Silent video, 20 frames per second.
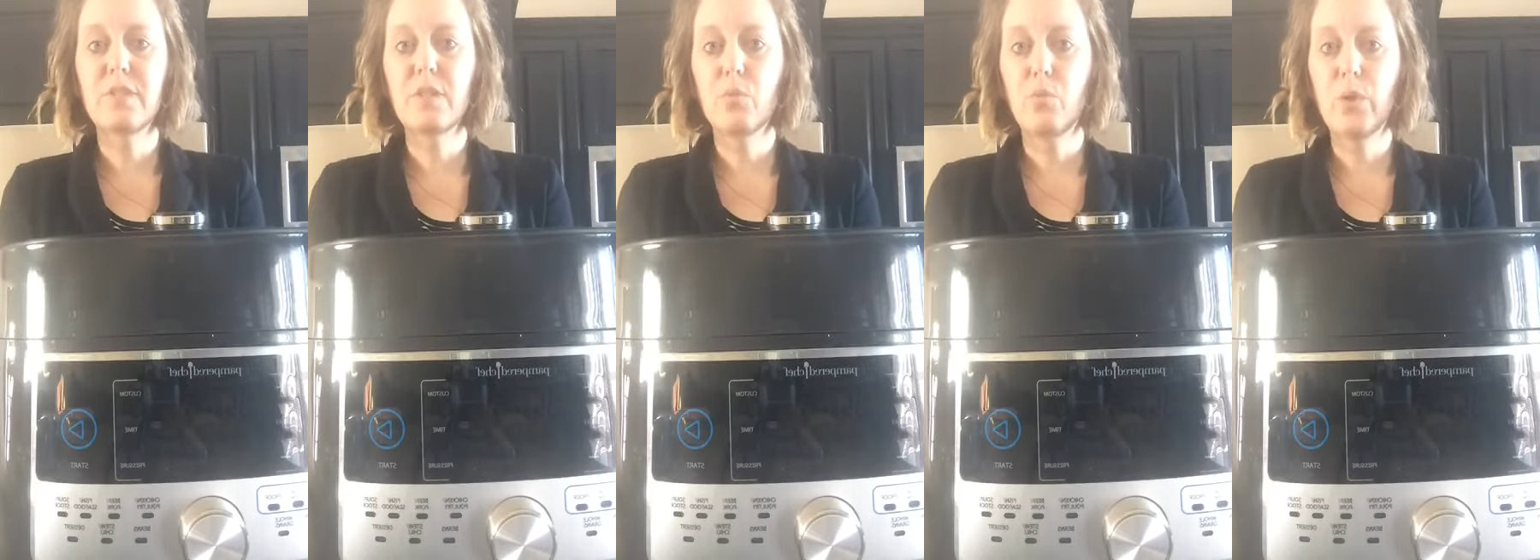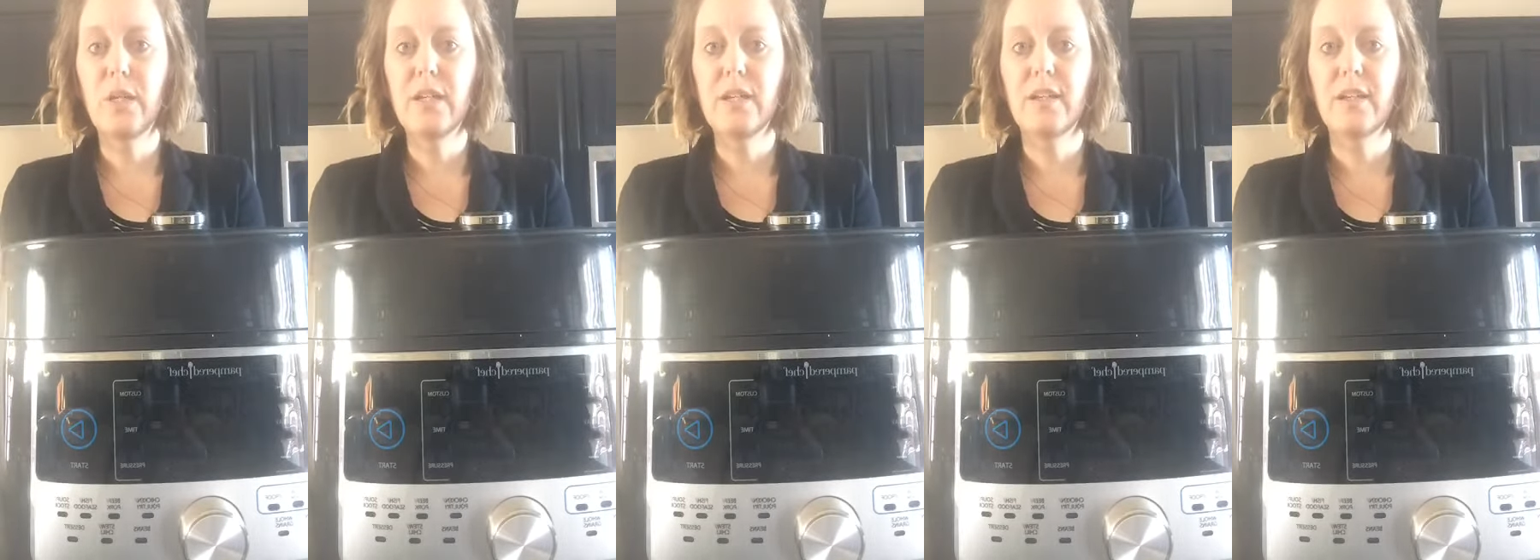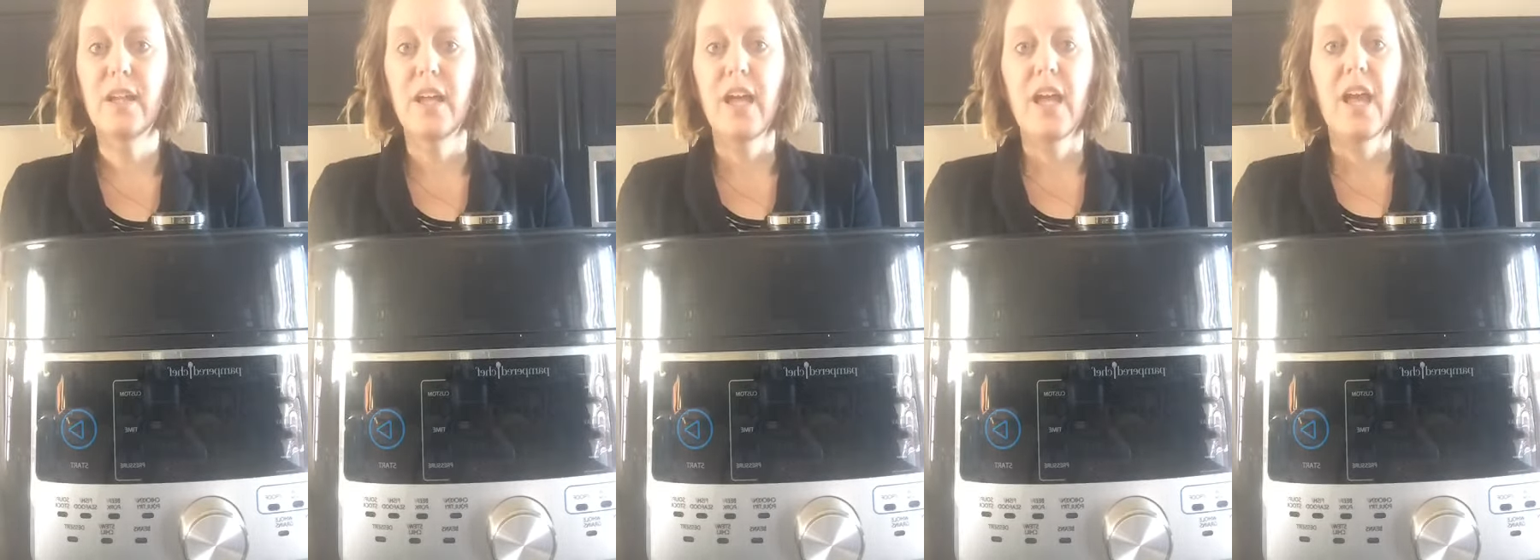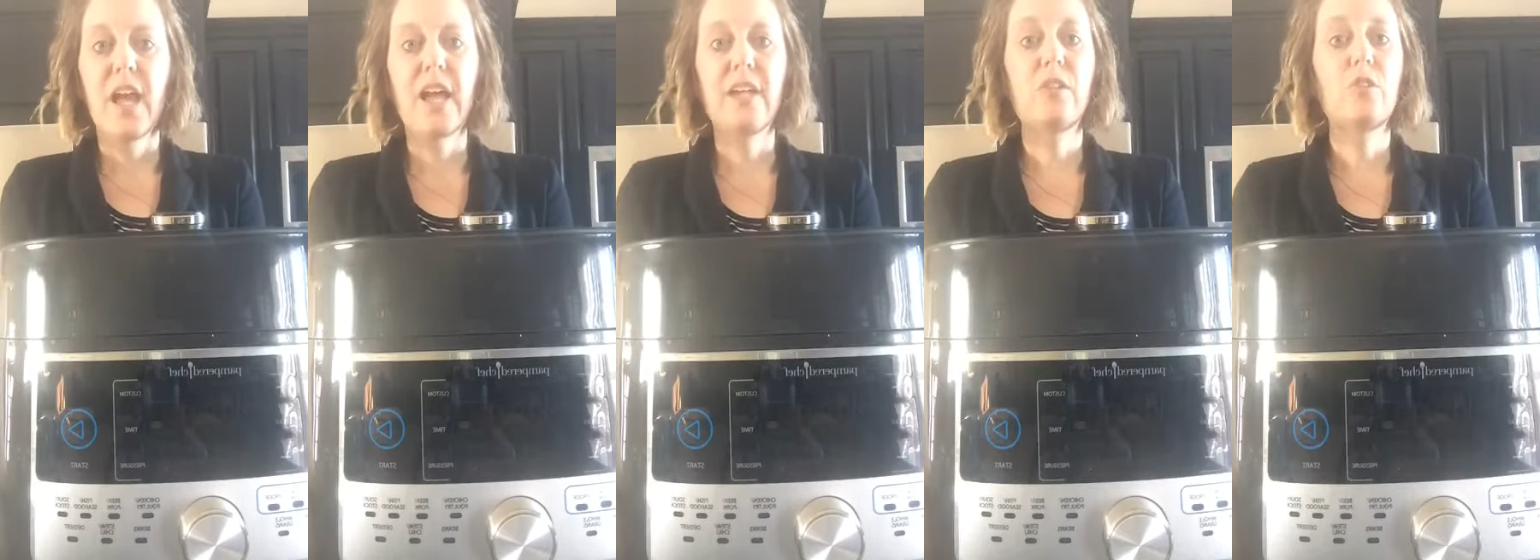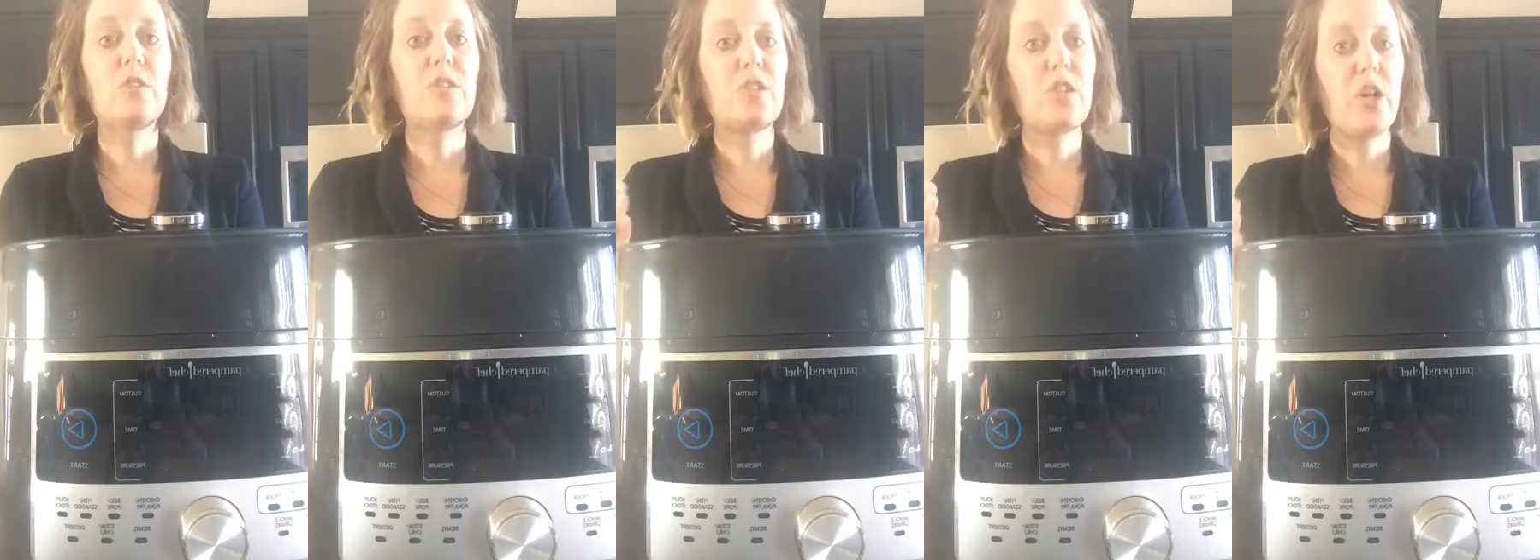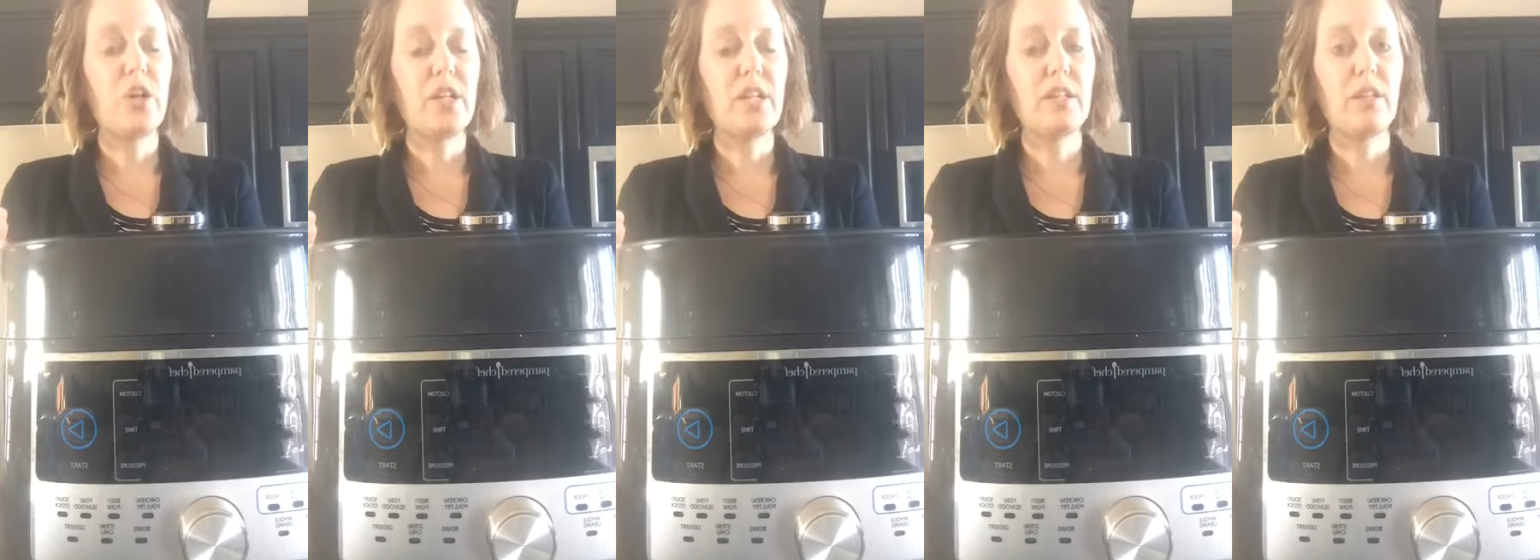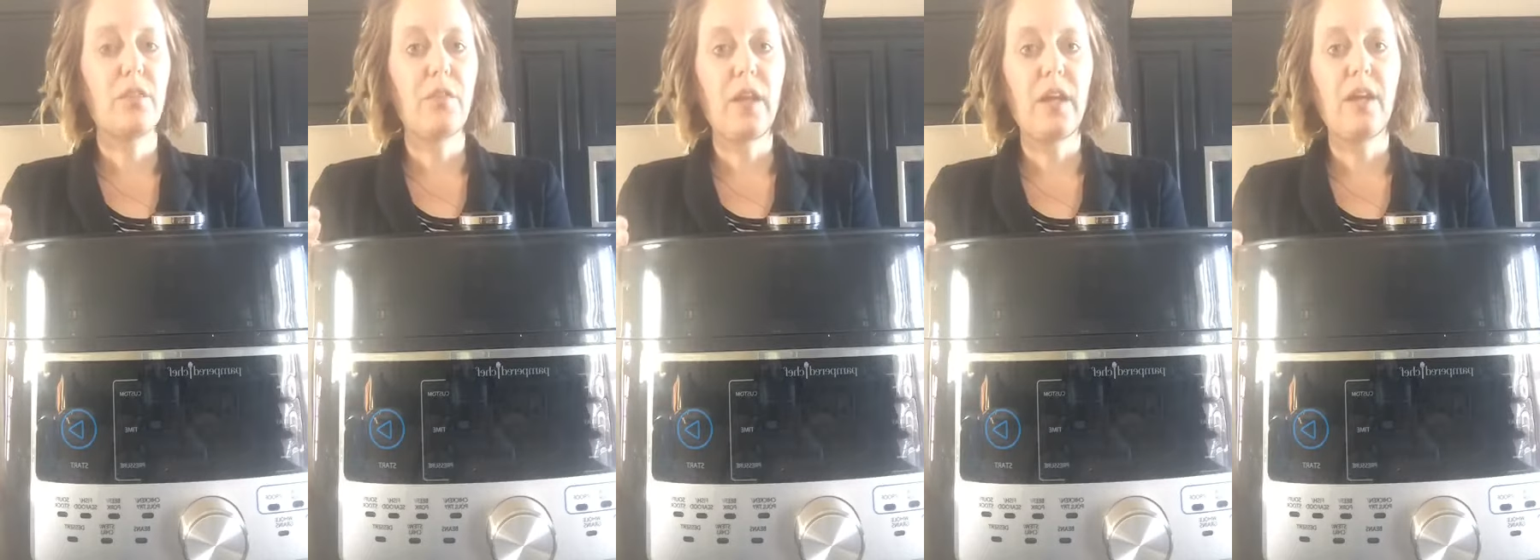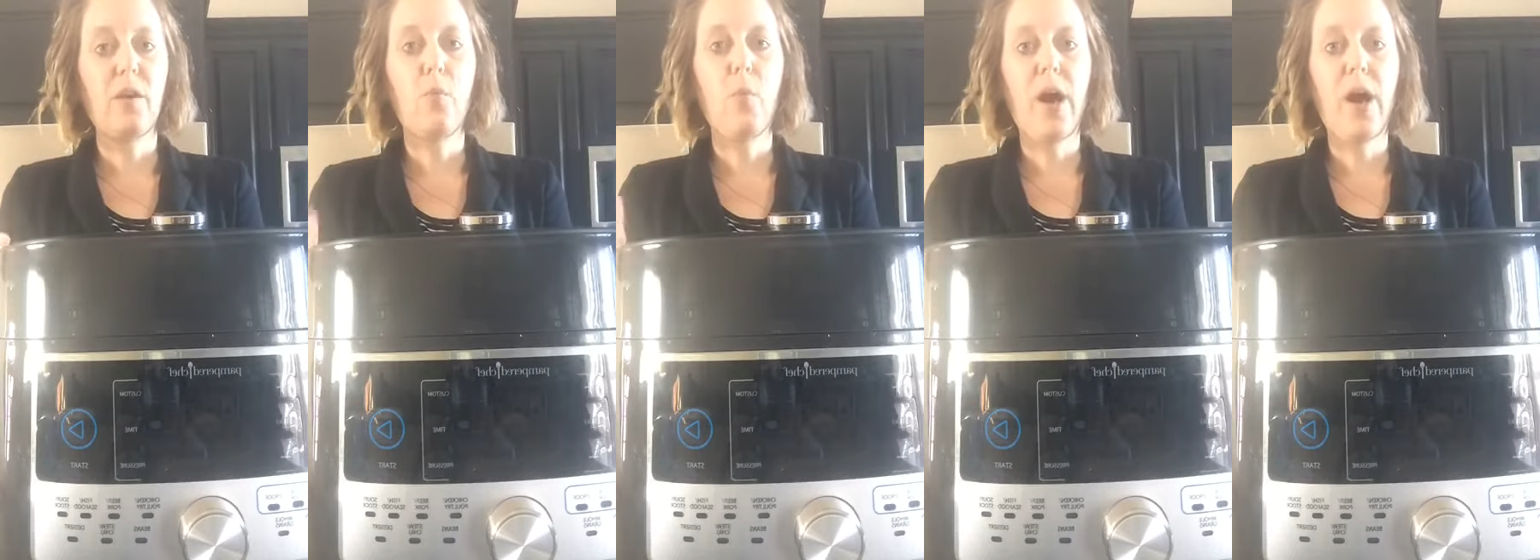a week and you're starting to think,